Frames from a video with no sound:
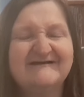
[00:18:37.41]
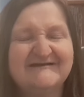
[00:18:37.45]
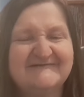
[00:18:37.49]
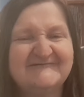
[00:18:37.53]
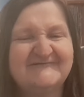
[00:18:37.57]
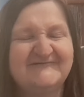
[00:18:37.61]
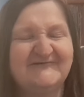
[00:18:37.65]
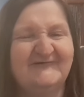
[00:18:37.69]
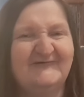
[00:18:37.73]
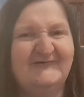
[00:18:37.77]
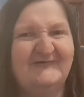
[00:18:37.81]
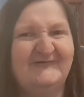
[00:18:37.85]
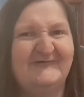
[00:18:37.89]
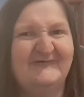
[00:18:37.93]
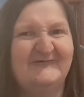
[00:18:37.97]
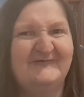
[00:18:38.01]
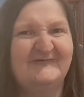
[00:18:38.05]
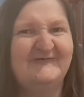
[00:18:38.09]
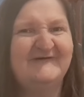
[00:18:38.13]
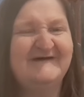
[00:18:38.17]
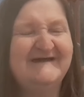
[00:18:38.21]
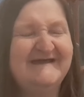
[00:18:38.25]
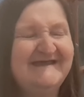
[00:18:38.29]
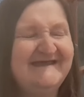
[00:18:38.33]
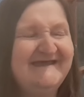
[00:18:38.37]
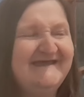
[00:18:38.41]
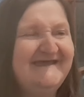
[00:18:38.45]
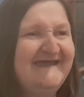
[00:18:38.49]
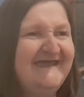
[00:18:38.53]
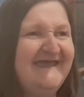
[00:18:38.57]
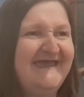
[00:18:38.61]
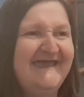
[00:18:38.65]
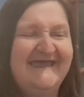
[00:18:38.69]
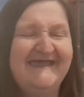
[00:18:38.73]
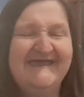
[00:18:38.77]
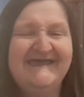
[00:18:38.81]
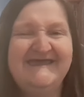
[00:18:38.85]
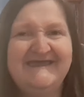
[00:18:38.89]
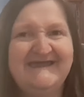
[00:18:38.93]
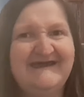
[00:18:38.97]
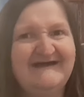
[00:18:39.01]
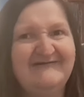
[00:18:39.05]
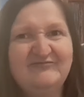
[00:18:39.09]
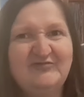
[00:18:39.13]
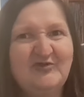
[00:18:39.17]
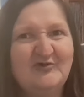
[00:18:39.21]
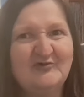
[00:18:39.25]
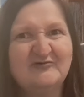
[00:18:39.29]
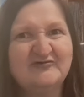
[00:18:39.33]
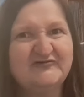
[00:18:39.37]
so
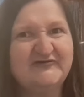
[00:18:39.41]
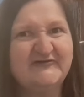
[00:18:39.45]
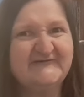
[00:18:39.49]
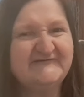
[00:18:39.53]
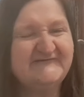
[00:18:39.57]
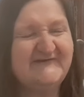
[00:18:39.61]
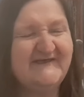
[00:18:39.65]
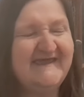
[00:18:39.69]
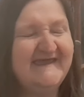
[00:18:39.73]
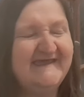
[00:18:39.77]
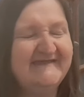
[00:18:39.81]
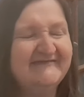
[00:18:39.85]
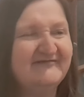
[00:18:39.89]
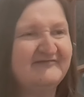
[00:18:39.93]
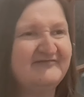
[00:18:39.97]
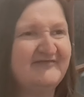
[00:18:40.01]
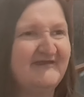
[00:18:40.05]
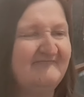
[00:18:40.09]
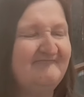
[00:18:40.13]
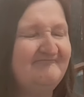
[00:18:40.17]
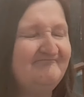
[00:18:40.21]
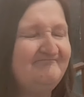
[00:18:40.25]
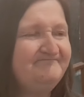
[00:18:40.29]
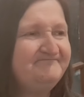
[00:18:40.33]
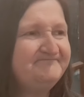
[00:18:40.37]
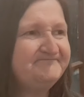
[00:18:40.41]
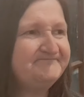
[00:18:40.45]
I'm not going to say anything.